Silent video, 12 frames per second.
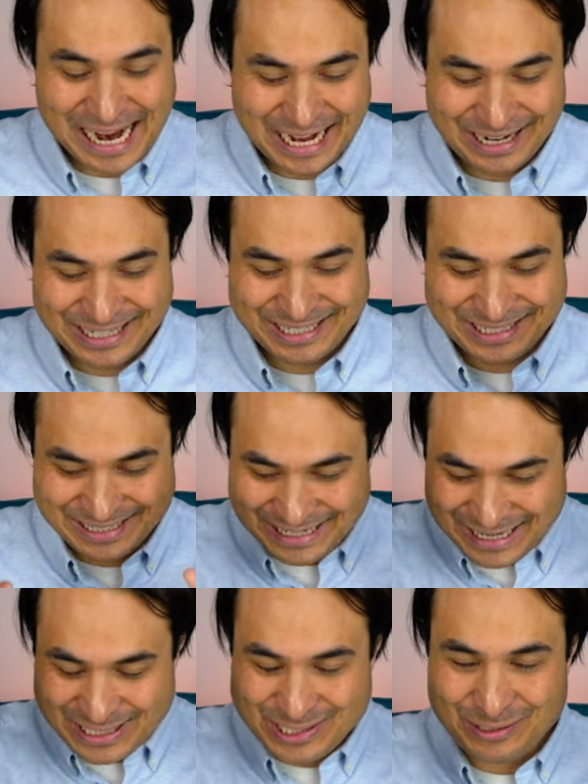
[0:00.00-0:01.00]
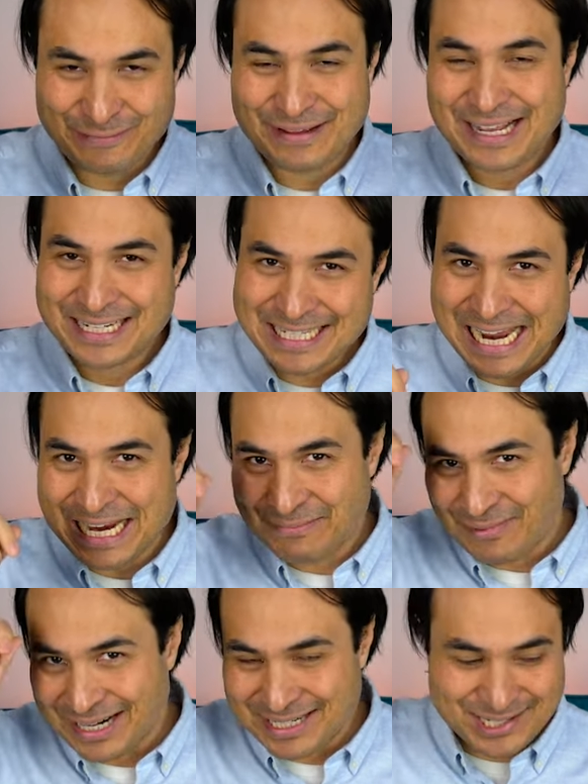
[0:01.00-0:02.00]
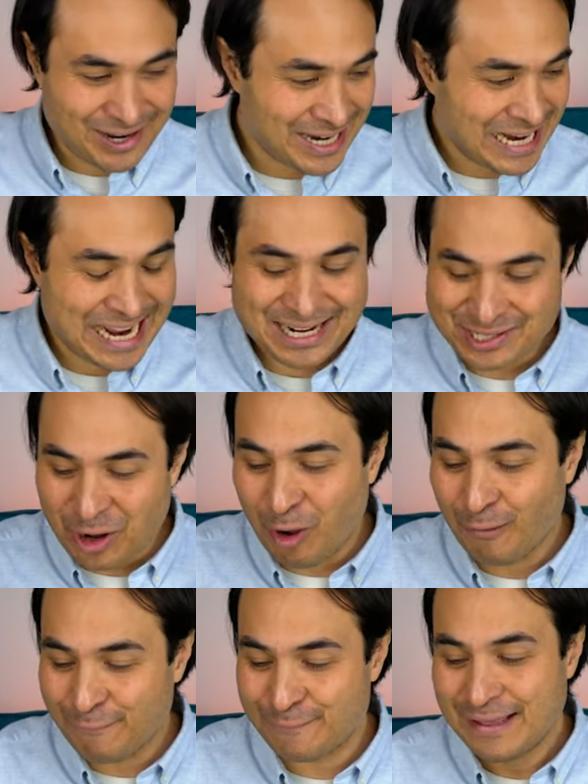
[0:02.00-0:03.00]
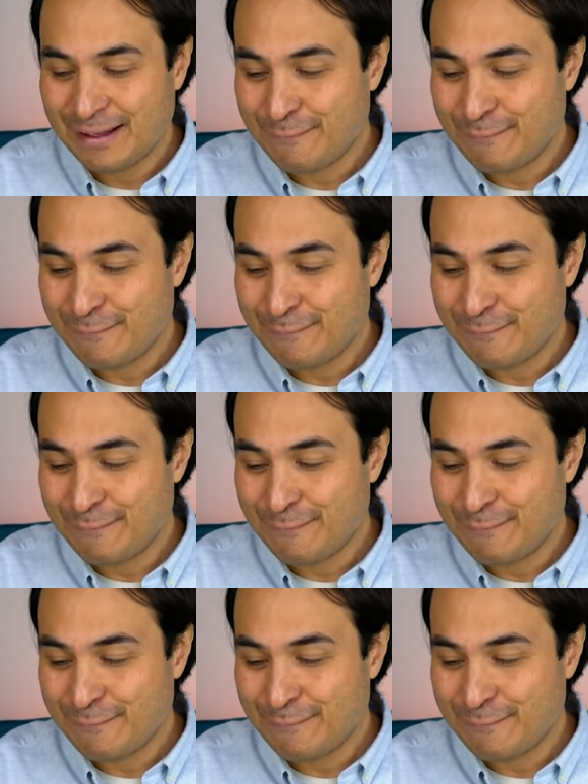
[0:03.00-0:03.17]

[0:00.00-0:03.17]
and I can sort of take my design hat off